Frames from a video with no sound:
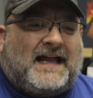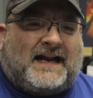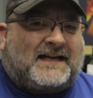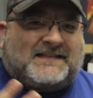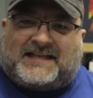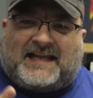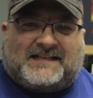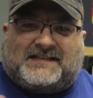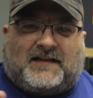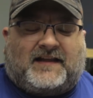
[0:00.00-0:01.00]
And I just
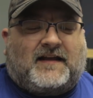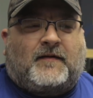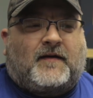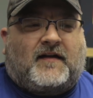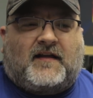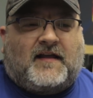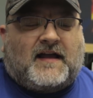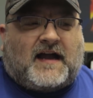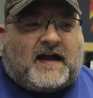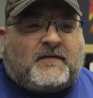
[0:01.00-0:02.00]
can't, like, I
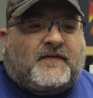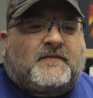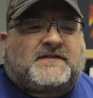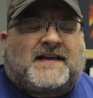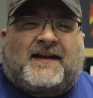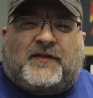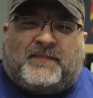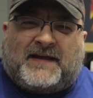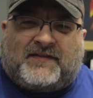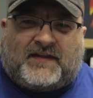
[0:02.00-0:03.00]
remember that was kind of the
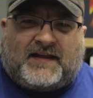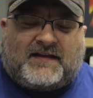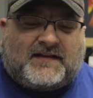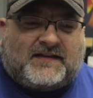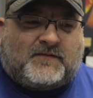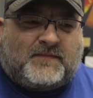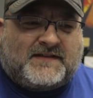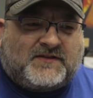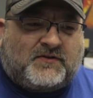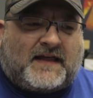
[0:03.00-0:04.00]
big thing in the
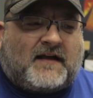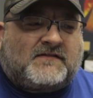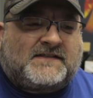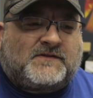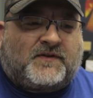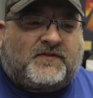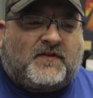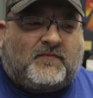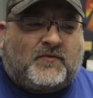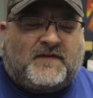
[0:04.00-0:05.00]
mid-2000s with
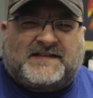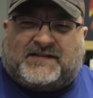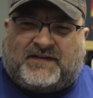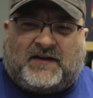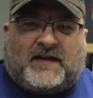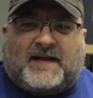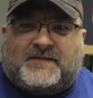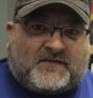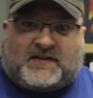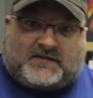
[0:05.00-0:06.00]
movies and video
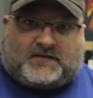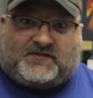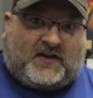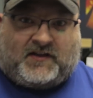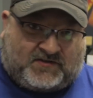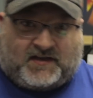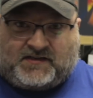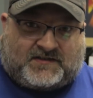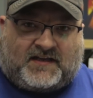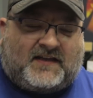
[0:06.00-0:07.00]
games. Everything's like shaky,
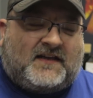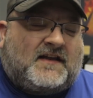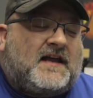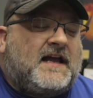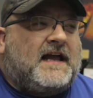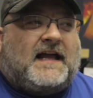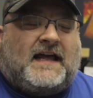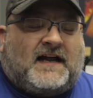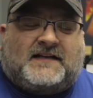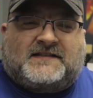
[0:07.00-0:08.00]
shaky, shaky.
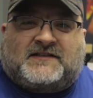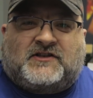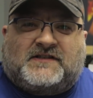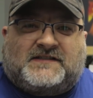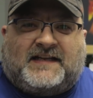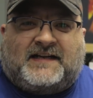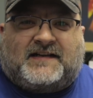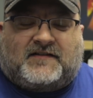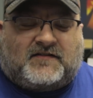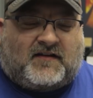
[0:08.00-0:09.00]
And I just couldn't stand
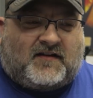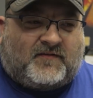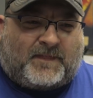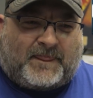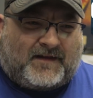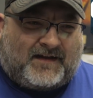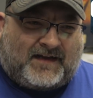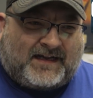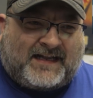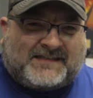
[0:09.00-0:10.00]
it.
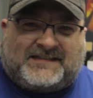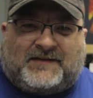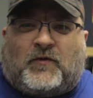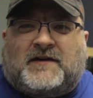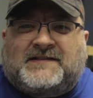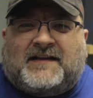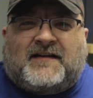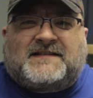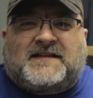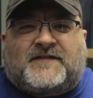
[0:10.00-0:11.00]
I can't stand watching that
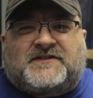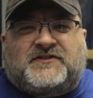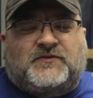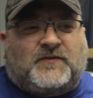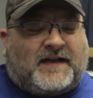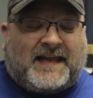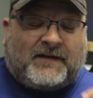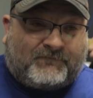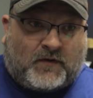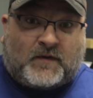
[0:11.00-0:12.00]
kind of stuff. I
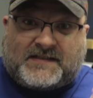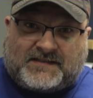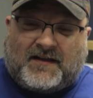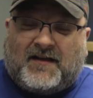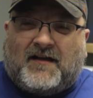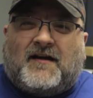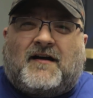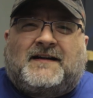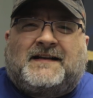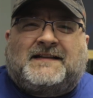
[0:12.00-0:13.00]
can't focus
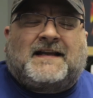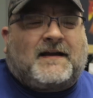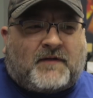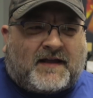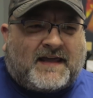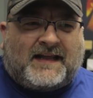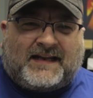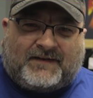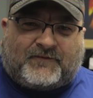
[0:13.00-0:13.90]
on anything. I'm not getting any